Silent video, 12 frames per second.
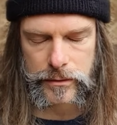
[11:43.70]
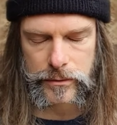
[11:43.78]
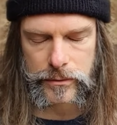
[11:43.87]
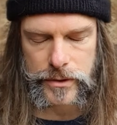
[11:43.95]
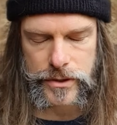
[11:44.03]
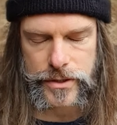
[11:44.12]

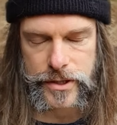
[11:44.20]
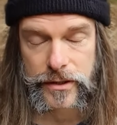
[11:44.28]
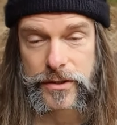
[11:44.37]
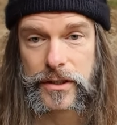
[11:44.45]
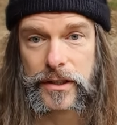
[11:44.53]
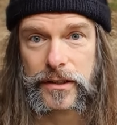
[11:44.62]
which is
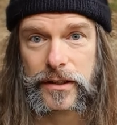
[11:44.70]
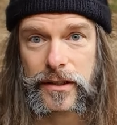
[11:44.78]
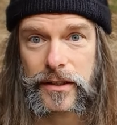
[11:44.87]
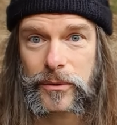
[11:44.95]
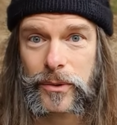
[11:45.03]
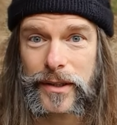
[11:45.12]
actually,
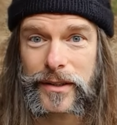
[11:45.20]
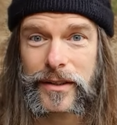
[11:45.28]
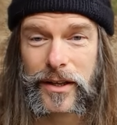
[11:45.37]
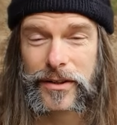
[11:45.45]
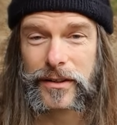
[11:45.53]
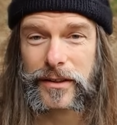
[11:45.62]
in a way,
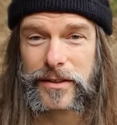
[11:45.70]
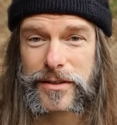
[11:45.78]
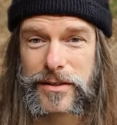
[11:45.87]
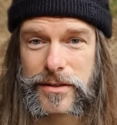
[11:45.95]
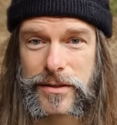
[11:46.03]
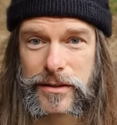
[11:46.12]

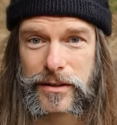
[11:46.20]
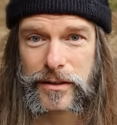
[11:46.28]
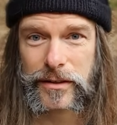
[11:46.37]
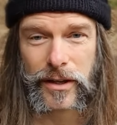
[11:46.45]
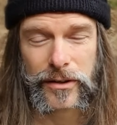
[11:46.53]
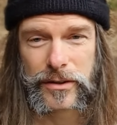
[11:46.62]
nothingness.
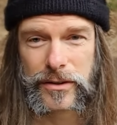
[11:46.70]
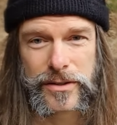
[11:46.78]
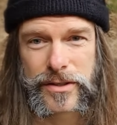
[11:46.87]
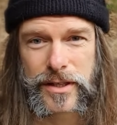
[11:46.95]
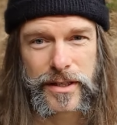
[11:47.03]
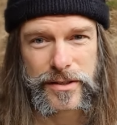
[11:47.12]

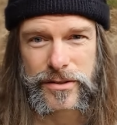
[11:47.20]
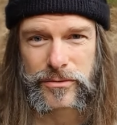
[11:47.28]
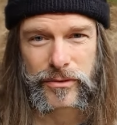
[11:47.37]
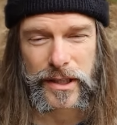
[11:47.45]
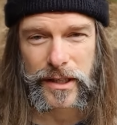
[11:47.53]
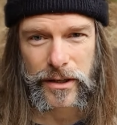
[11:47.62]
Nothingness that isn't
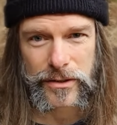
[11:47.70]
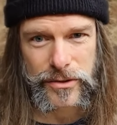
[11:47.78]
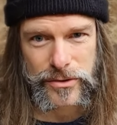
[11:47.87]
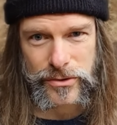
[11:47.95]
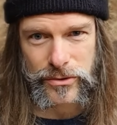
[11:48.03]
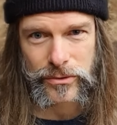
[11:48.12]
really
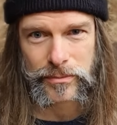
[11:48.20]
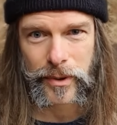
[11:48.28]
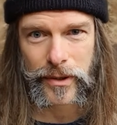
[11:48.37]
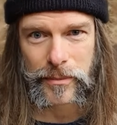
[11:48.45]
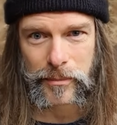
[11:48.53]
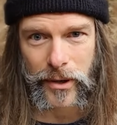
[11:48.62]
understood by
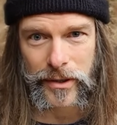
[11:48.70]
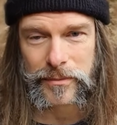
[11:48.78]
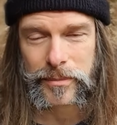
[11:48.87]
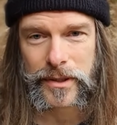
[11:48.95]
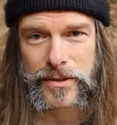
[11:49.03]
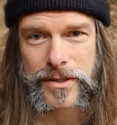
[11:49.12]
the mind,
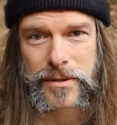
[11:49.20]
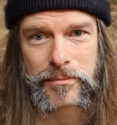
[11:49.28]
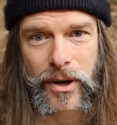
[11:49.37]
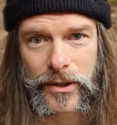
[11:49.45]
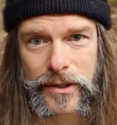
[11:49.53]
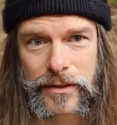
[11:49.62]
because the
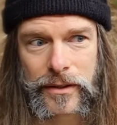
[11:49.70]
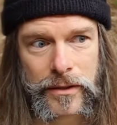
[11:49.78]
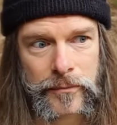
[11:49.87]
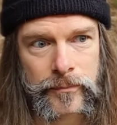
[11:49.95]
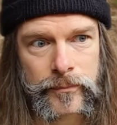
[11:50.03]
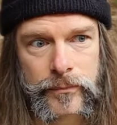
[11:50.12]
mind
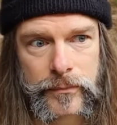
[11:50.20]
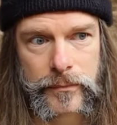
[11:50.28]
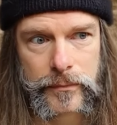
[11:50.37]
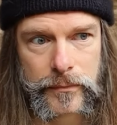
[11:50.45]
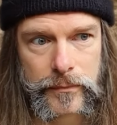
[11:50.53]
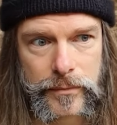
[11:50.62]

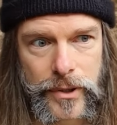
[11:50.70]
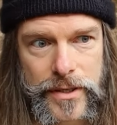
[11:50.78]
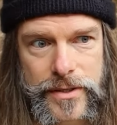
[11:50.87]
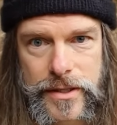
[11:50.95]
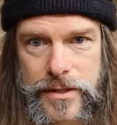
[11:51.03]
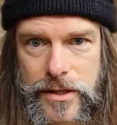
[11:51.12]
breaks things